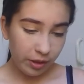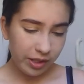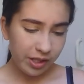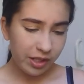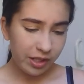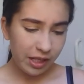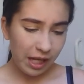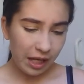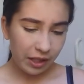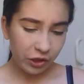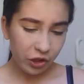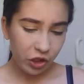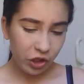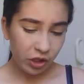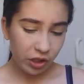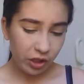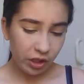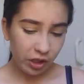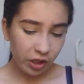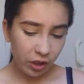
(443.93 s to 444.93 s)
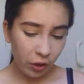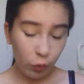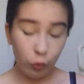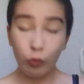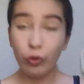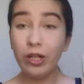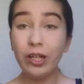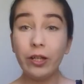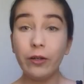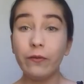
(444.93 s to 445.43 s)
This is actually
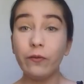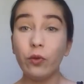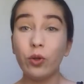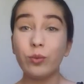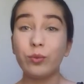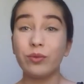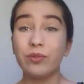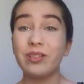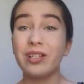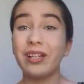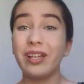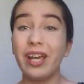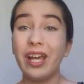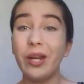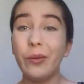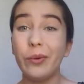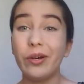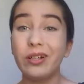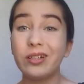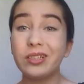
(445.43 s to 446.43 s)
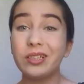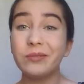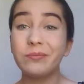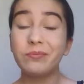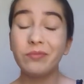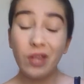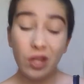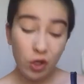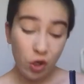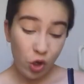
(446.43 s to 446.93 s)
really affordable. It's like 80 bucks.
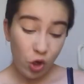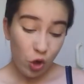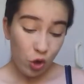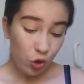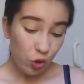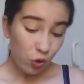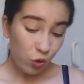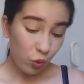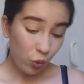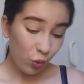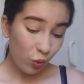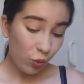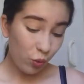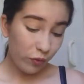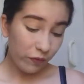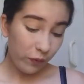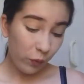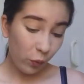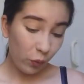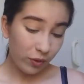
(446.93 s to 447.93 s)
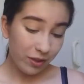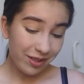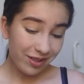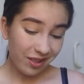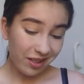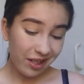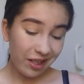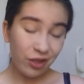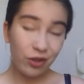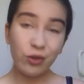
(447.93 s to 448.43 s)
So if you
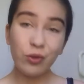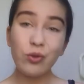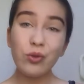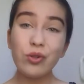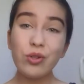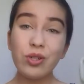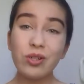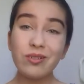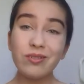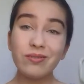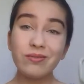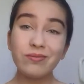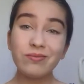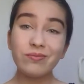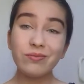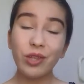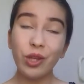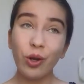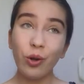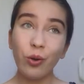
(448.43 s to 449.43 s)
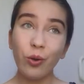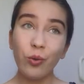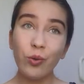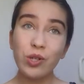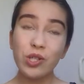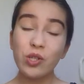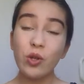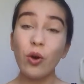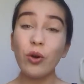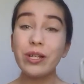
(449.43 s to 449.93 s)
want a good, you know,
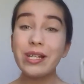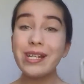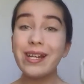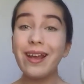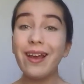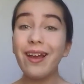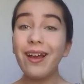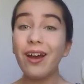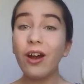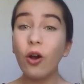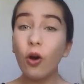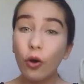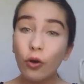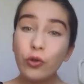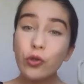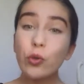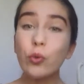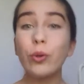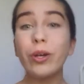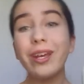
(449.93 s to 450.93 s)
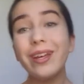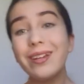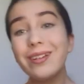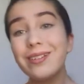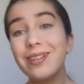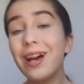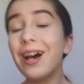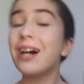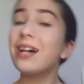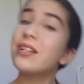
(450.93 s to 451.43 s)
starting contour kit,
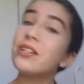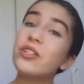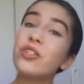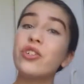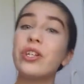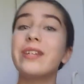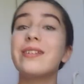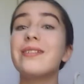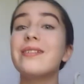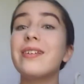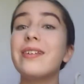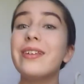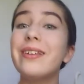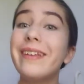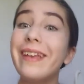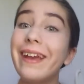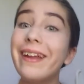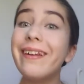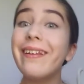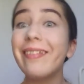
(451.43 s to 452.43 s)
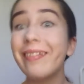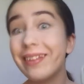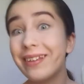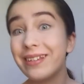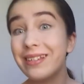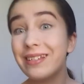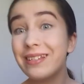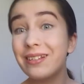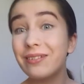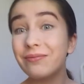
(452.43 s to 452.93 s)
I suggest you get
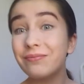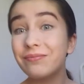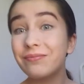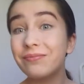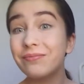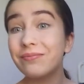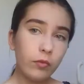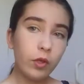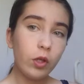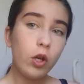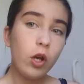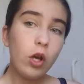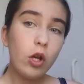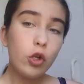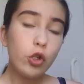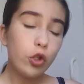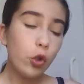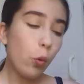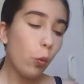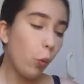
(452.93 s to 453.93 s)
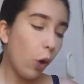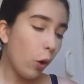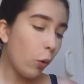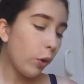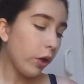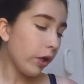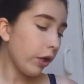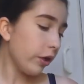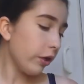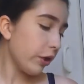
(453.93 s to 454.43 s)
this. So what
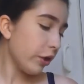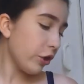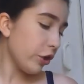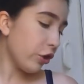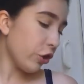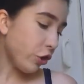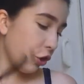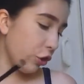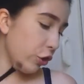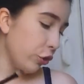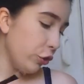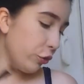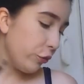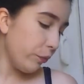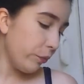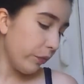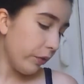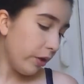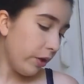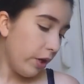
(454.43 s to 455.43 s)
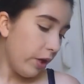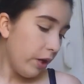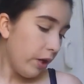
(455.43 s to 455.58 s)
we're going to do